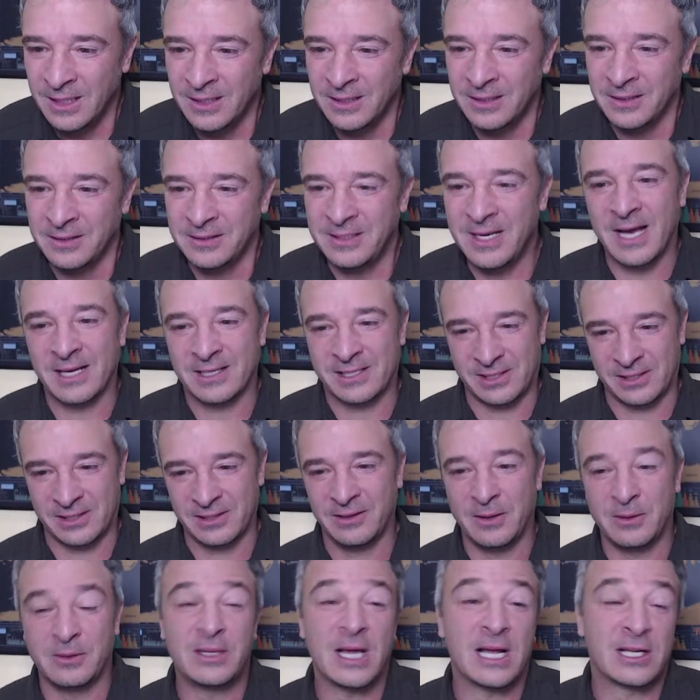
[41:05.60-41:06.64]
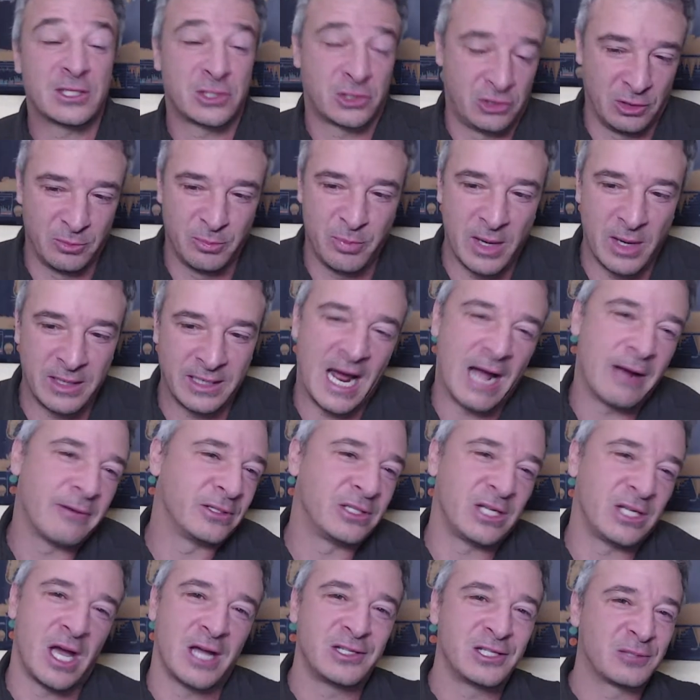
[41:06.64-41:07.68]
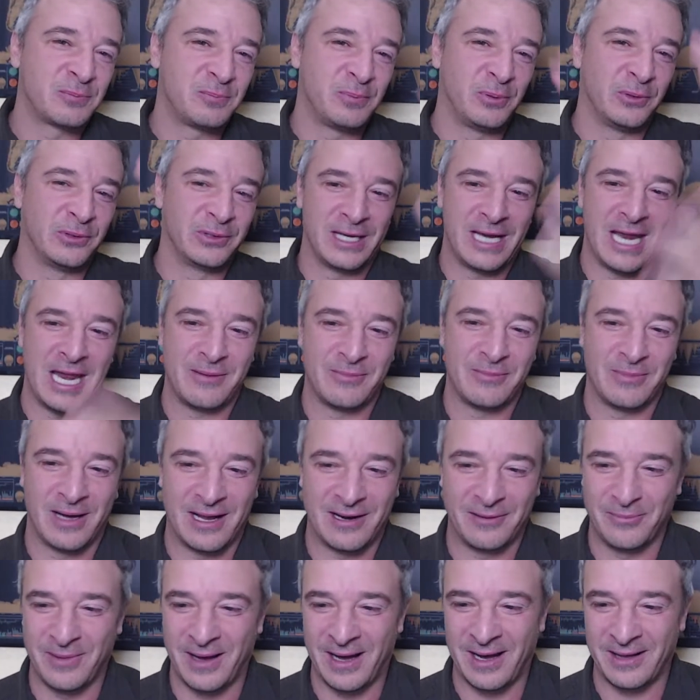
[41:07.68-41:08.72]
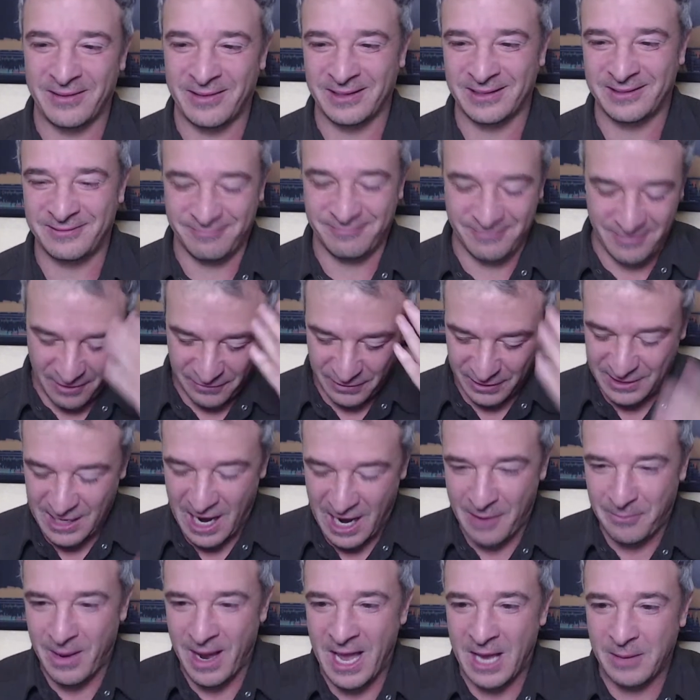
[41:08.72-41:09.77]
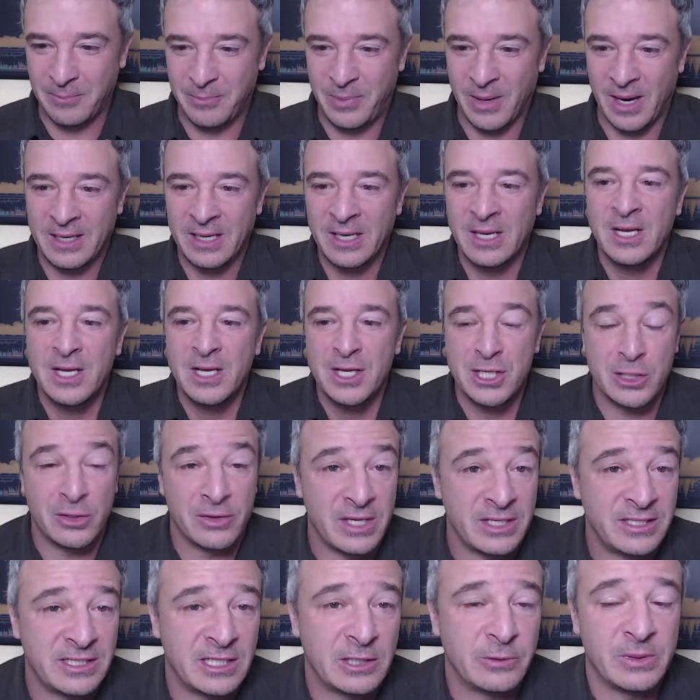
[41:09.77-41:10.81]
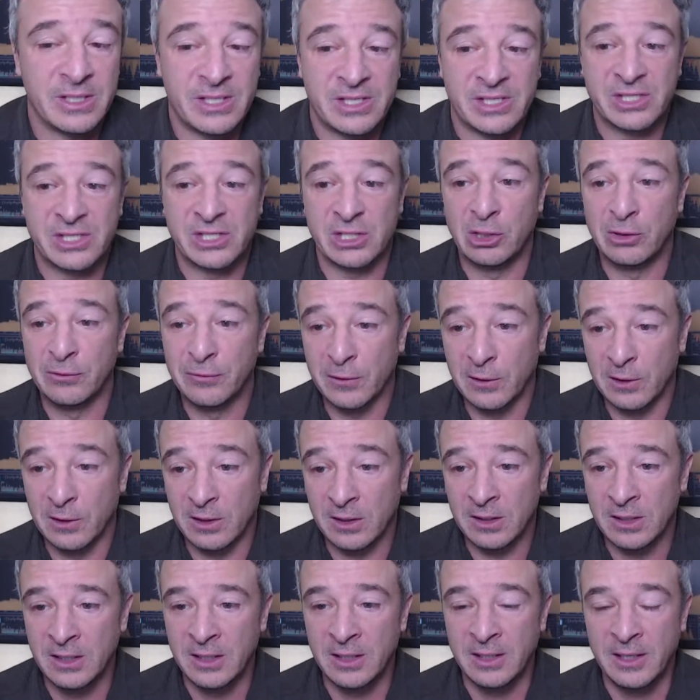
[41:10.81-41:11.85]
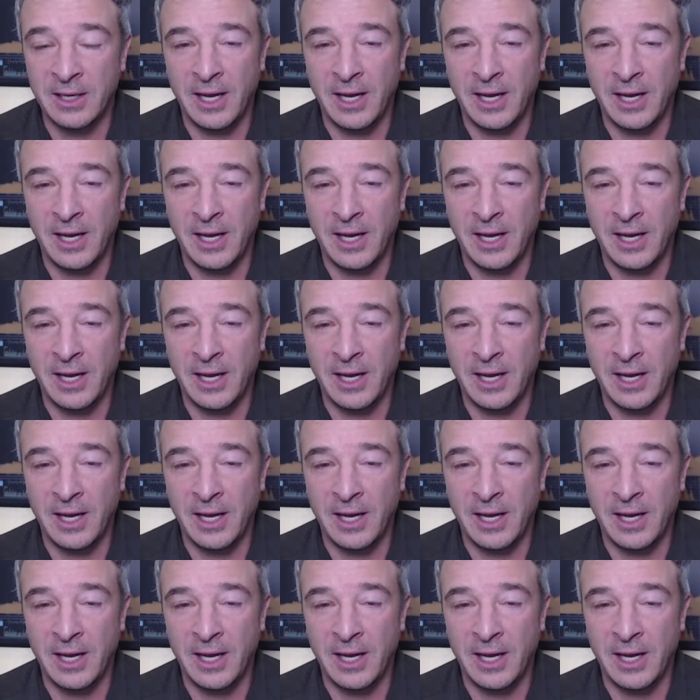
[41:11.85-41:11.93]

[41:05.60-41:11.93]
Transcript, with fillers: Yes, that's true, Brendan. I, I just pulled the name out of, out of the, off the top of my head. But, you know, they did it with silver.